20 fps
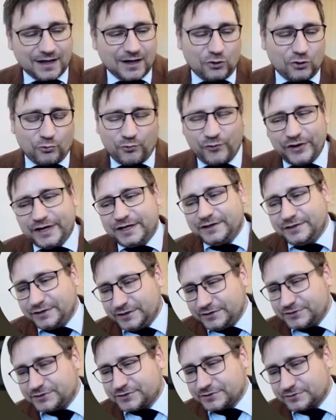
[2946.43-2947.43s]
we
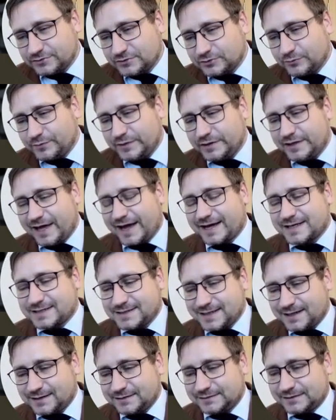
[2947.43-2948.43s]
need you to be
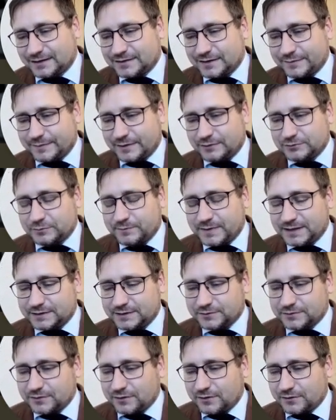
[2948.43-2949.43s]
excited about
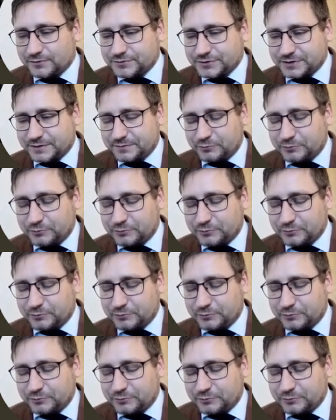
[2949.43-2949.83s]
methodology.